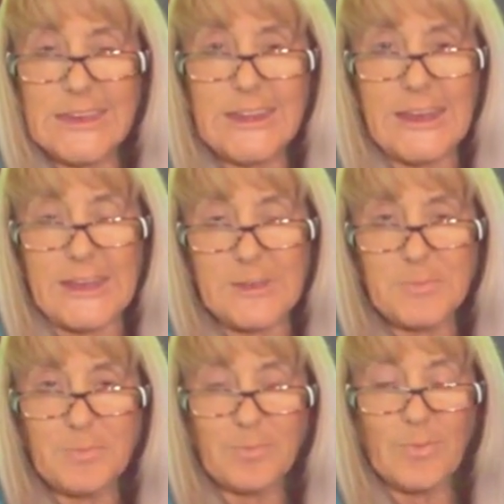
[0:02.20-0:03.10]
G'day.
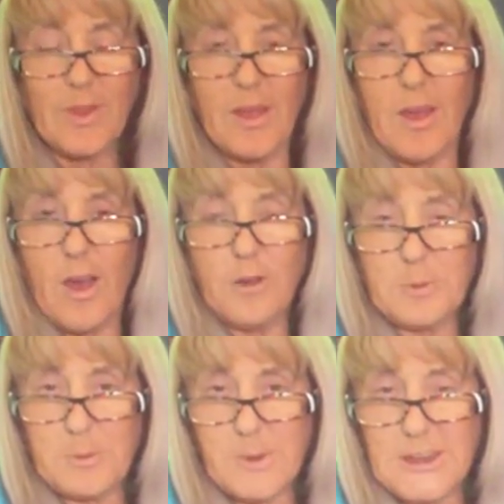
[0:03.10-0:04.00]
I've
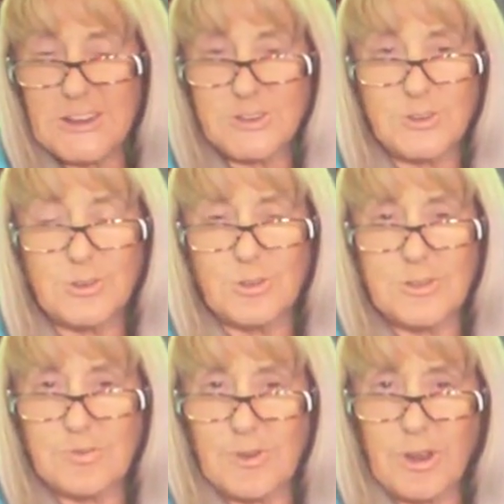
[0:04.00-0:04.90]
been meaning to do
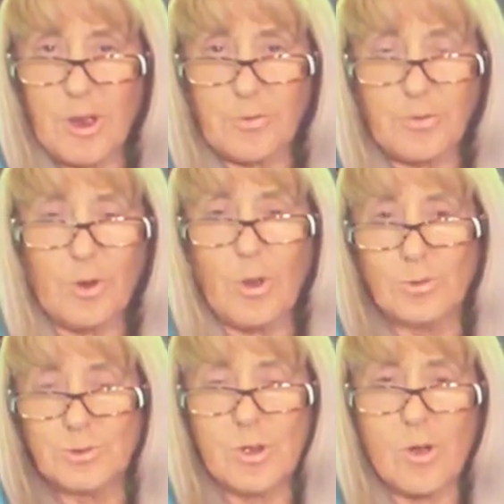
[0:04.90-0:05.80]
this video for a
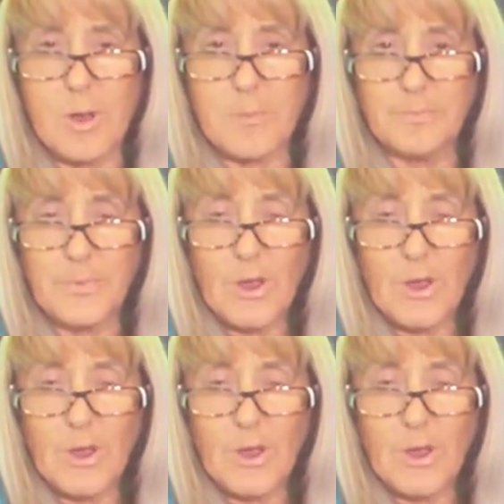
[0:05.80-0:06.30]
long time,